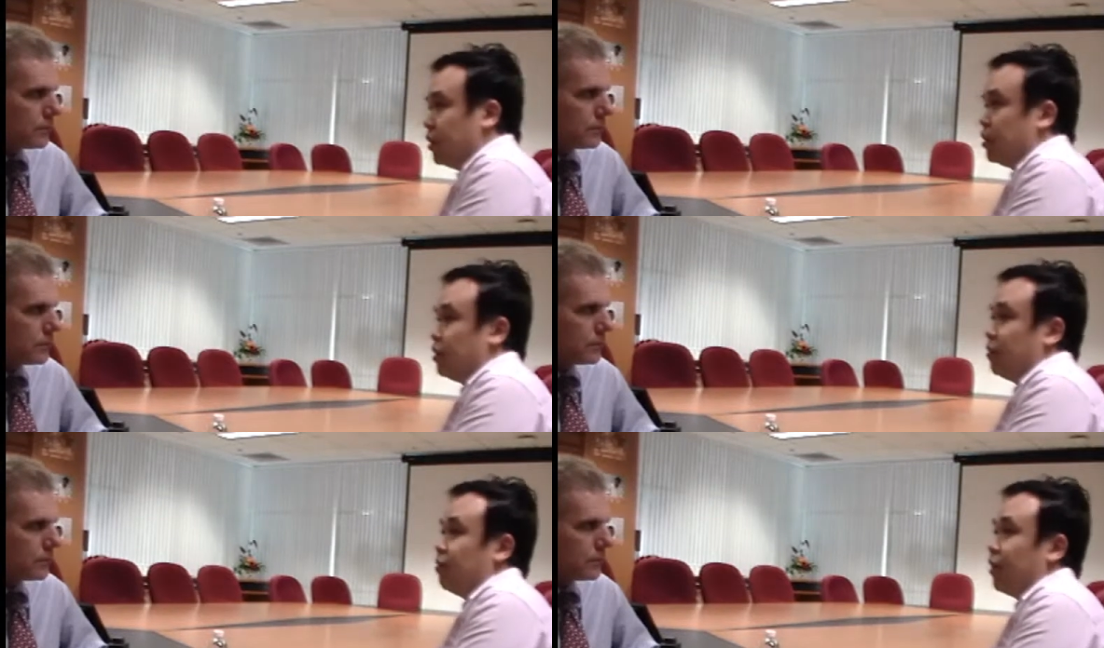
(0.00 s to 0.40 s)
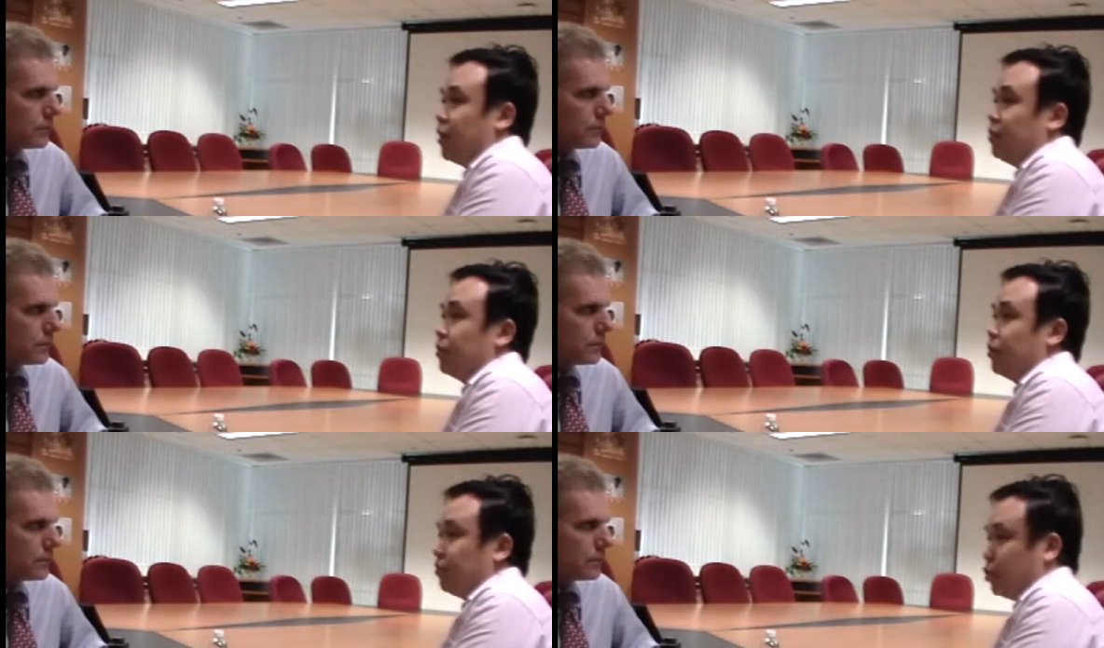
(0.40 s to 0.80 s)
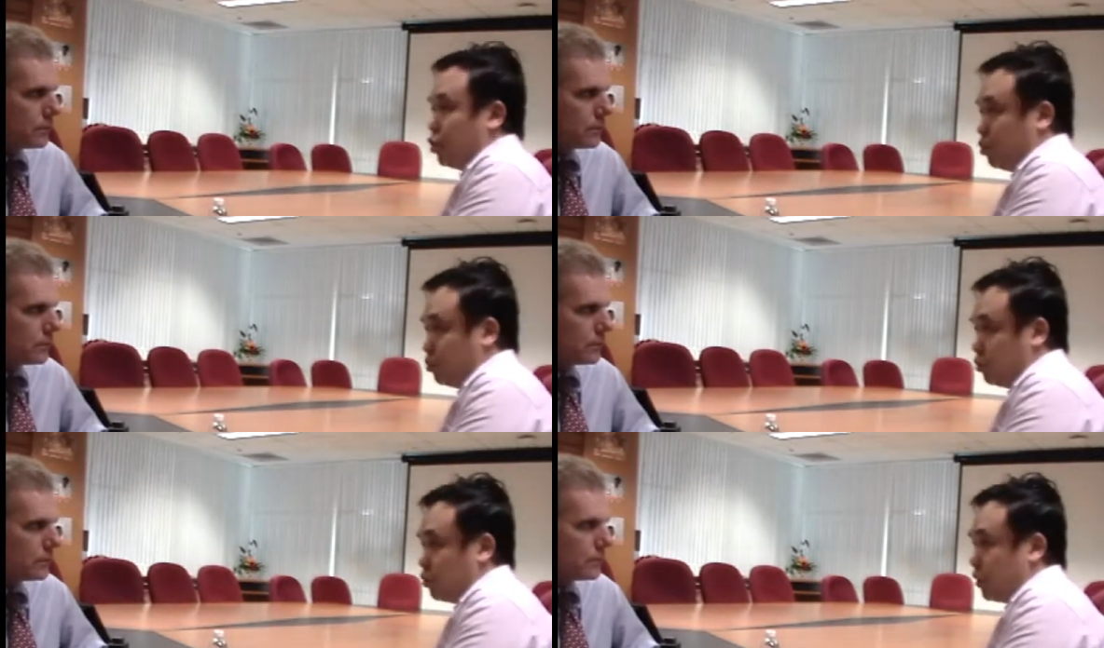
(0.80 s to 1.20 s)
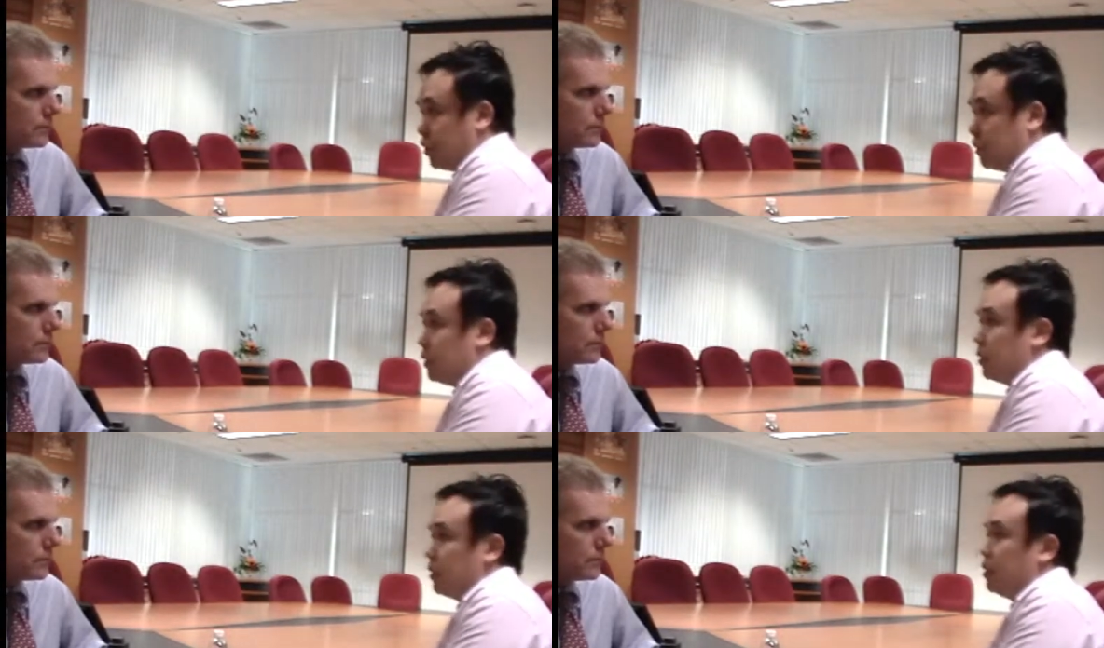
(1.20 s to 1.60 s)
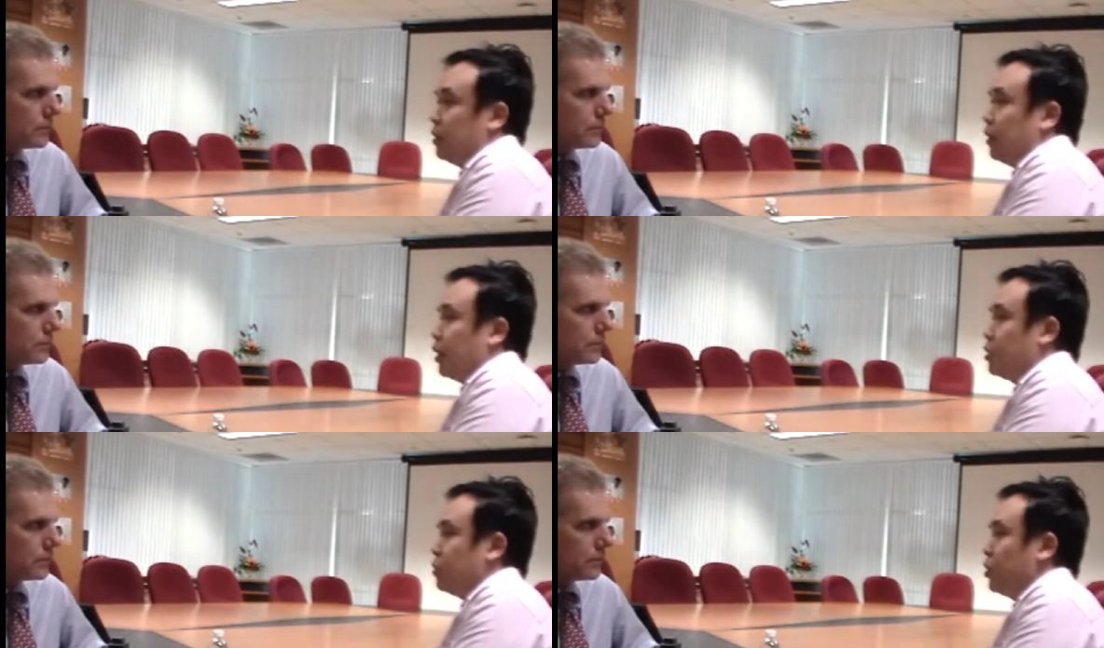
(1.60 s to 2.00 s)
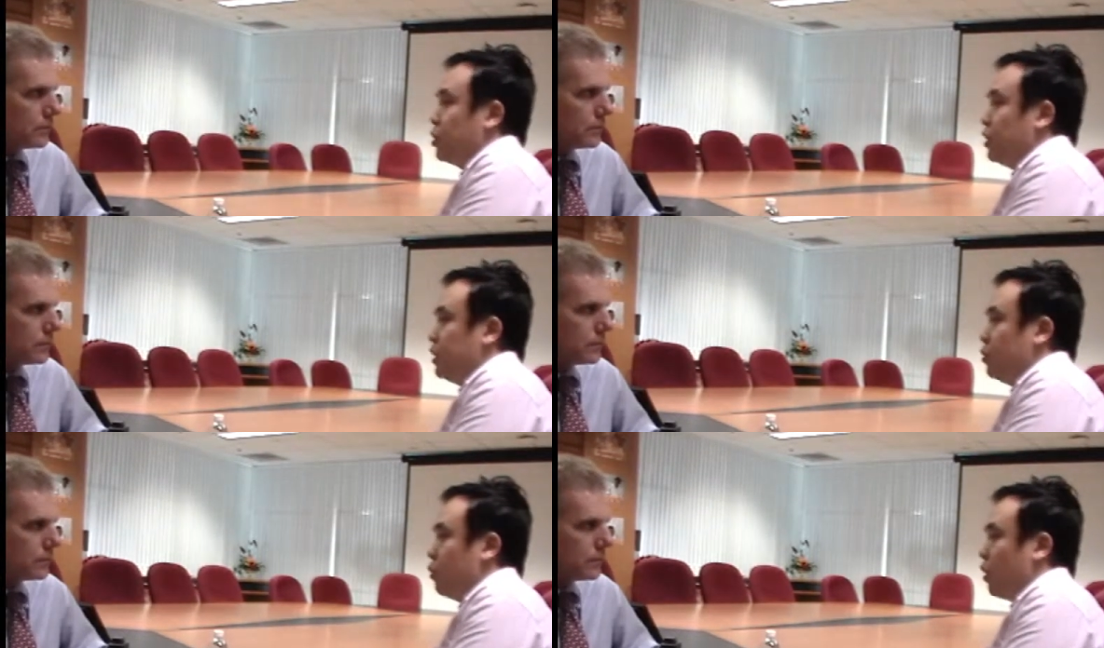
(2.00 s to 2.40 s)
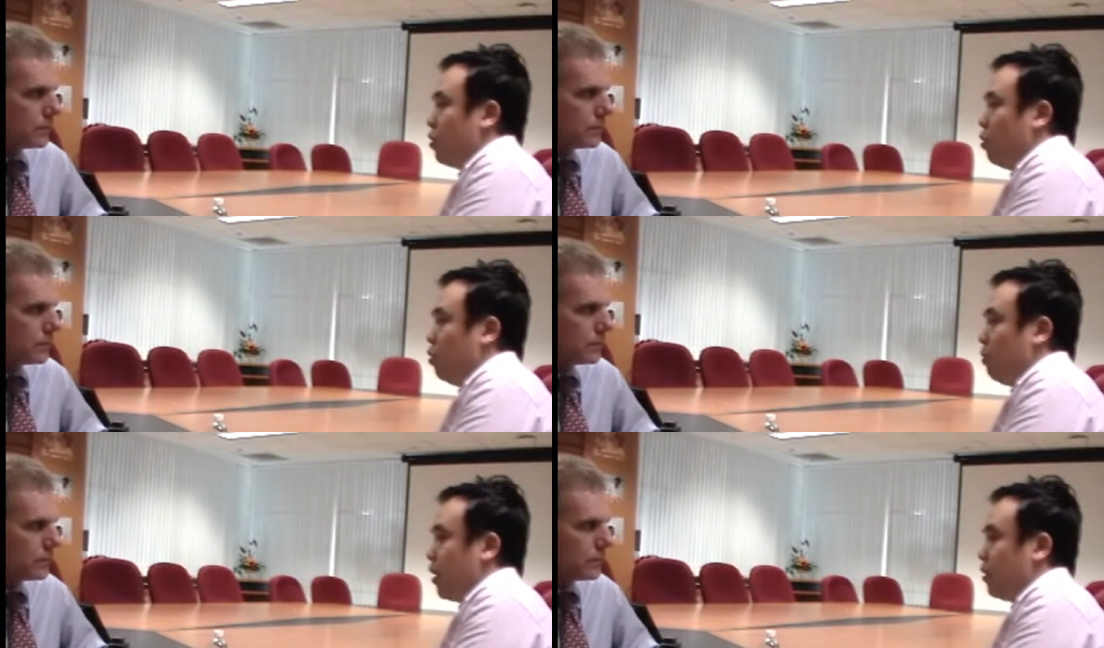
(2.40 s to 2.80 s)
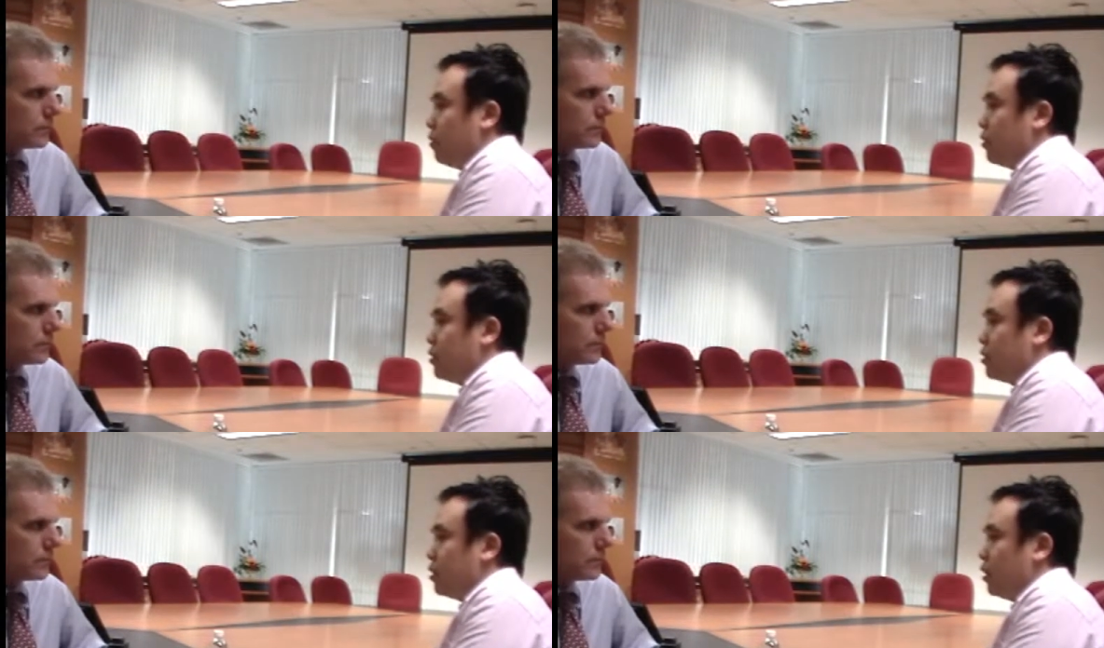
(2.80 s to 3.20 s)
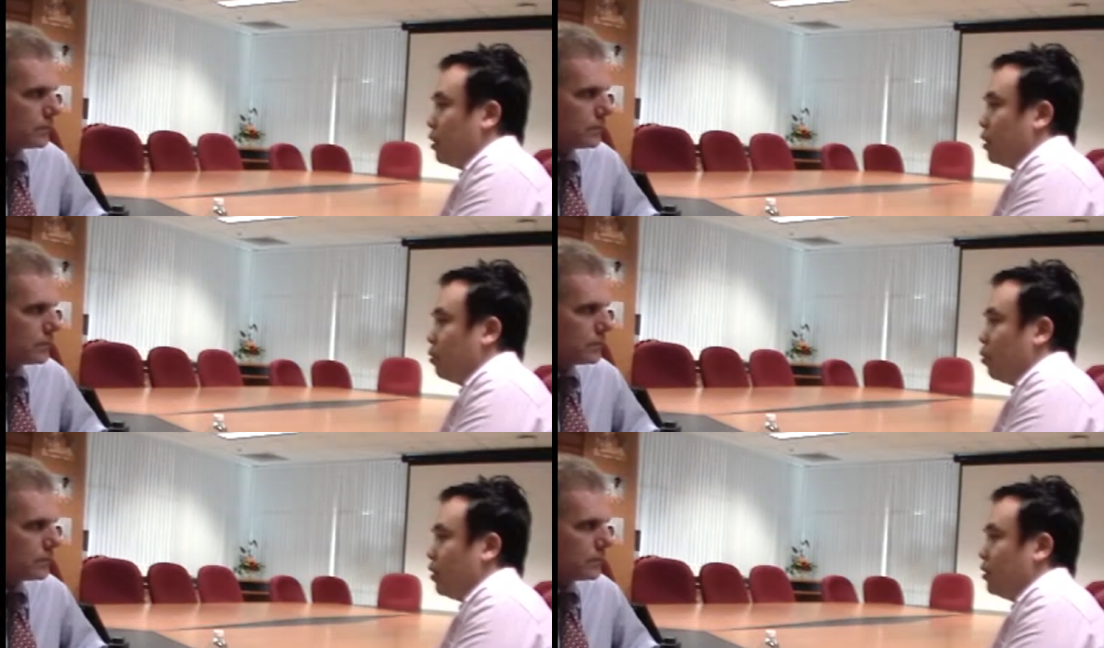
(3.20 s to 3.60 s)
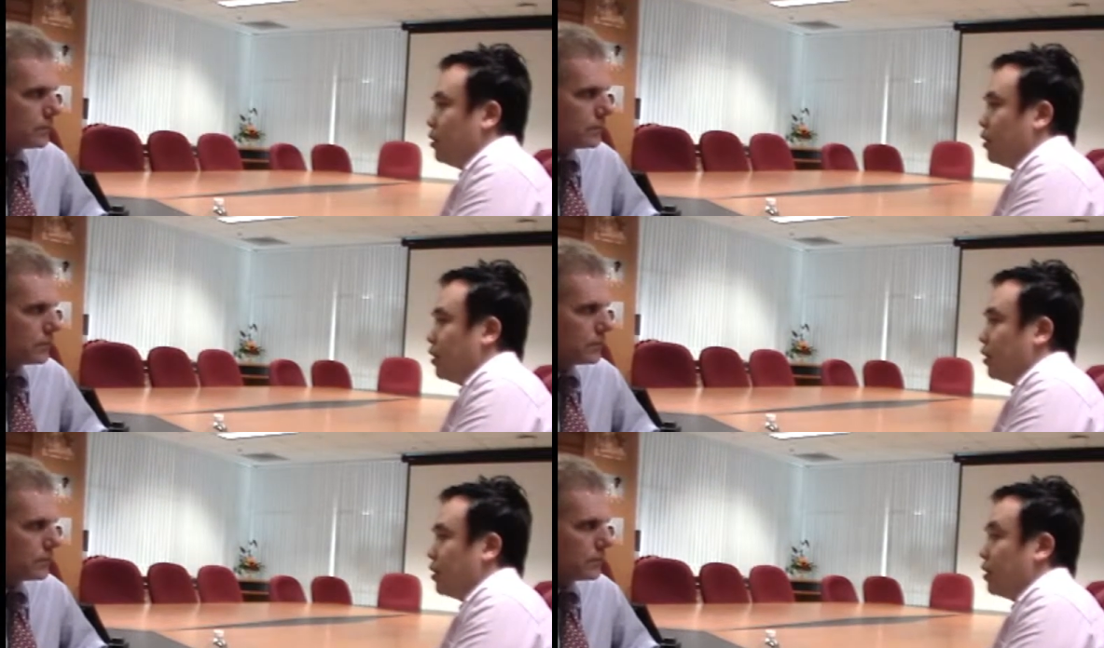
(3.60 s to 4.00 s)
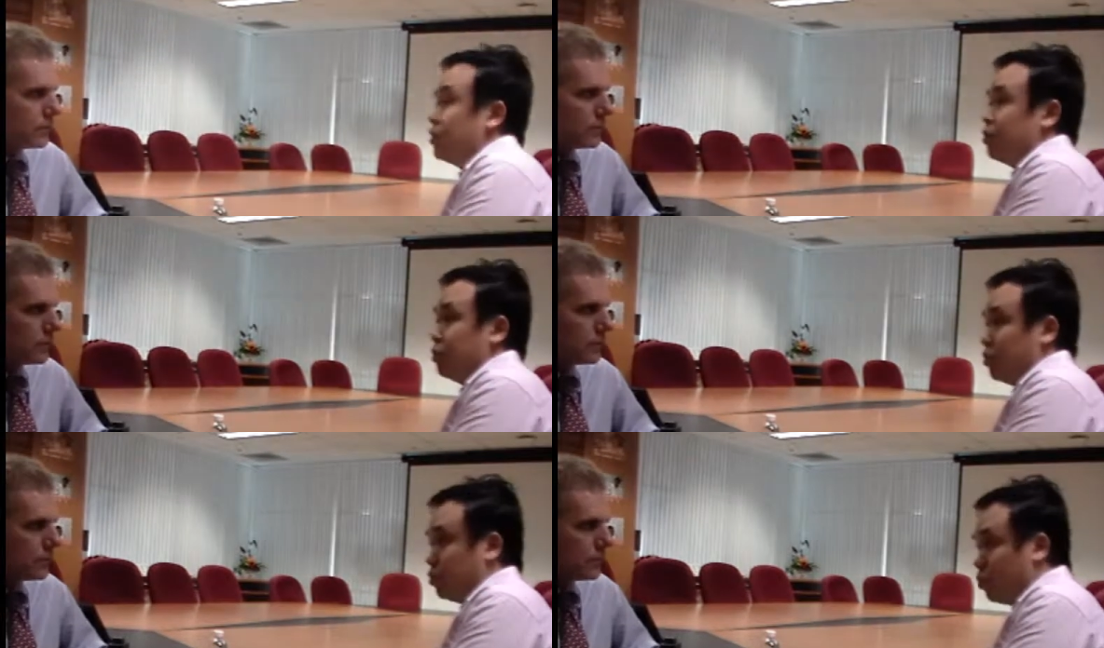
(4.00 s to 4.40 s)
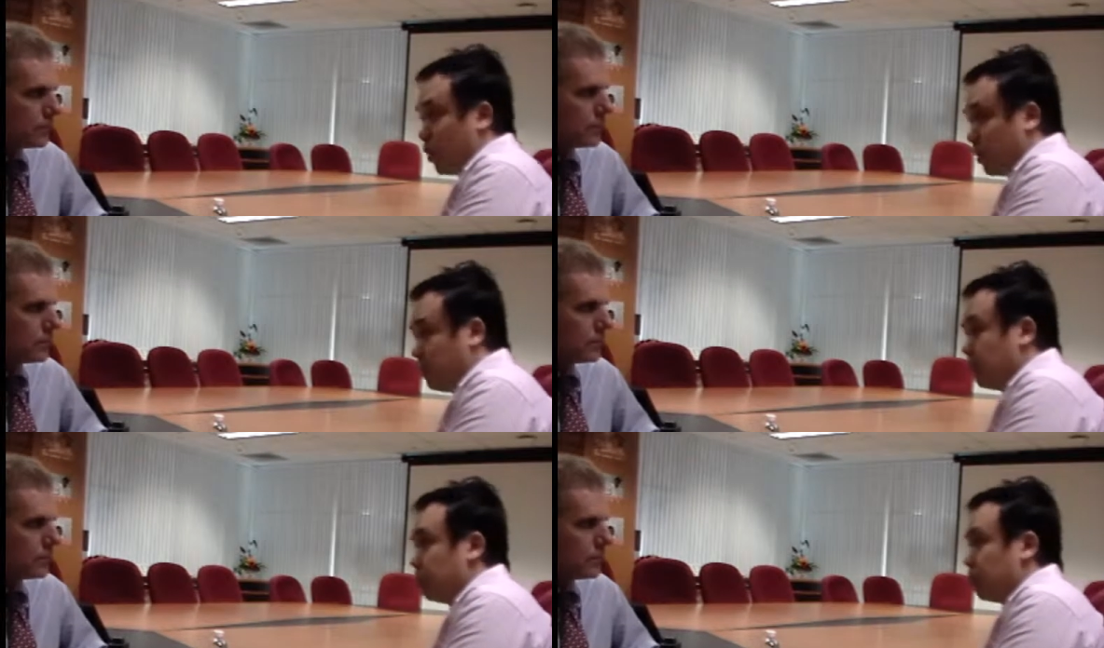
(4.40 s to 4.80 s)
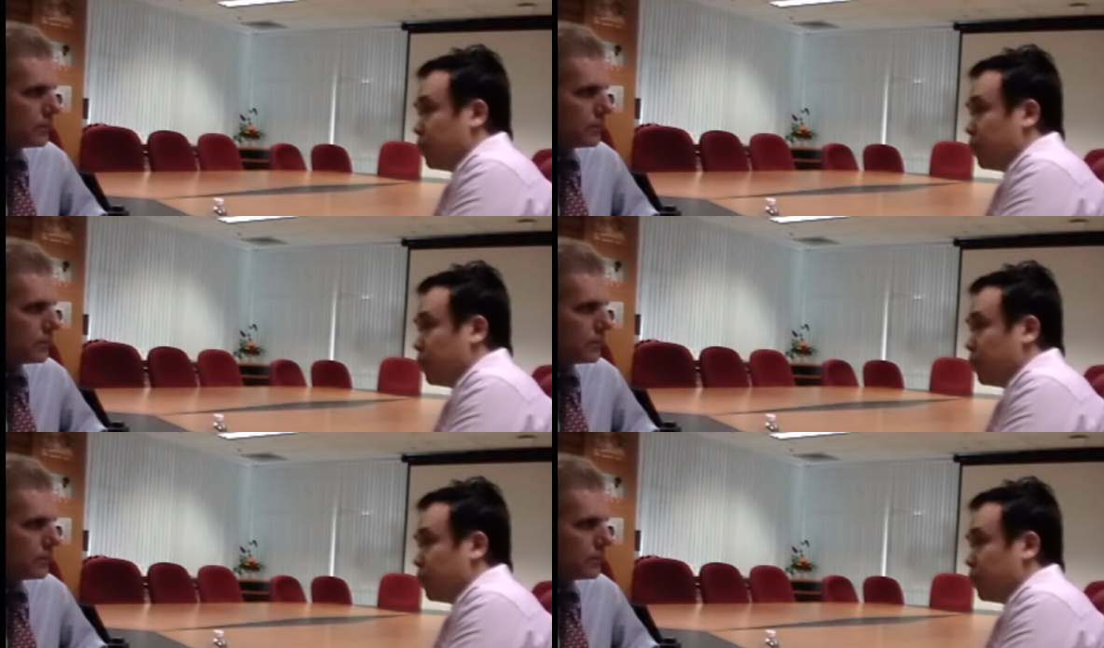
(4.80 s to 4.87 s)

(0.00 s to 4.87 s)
Speaker 1: in the development of the children, especially when all parents uh, want their kids to do well.